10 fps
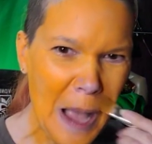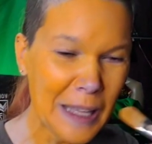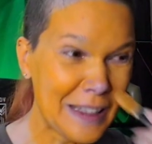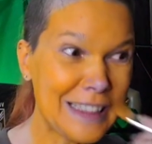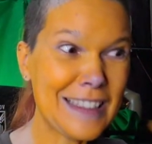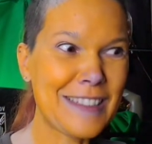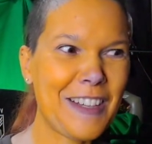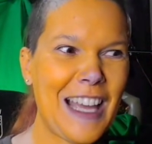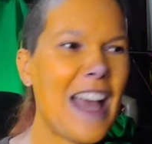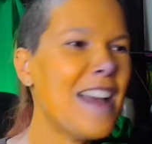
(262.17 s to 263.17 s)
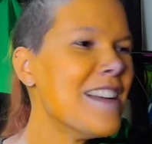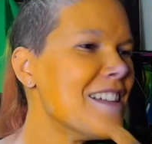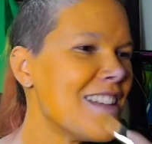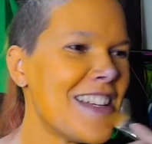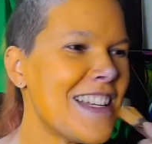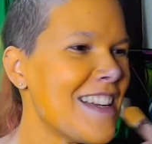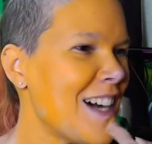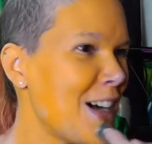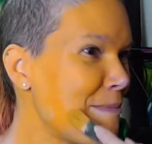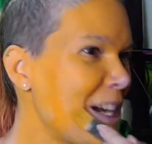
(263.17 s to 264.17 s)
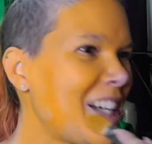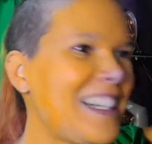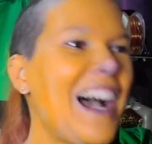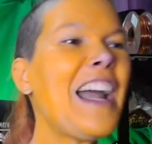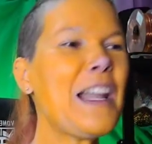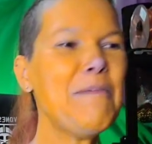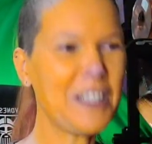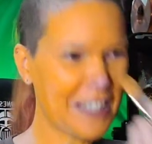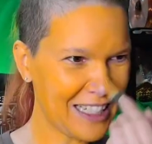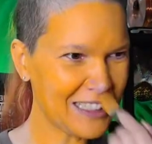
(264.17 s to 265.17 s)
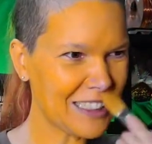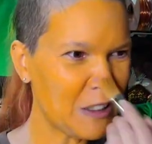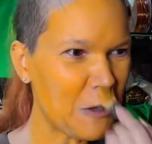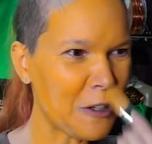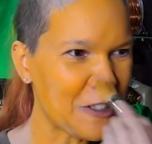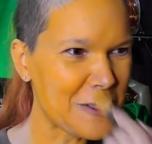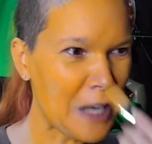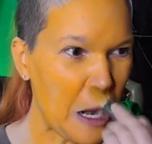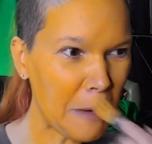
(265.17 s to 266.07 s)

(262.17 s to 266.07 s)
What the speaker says: This is what... Oh my god, I'm looking a little orange.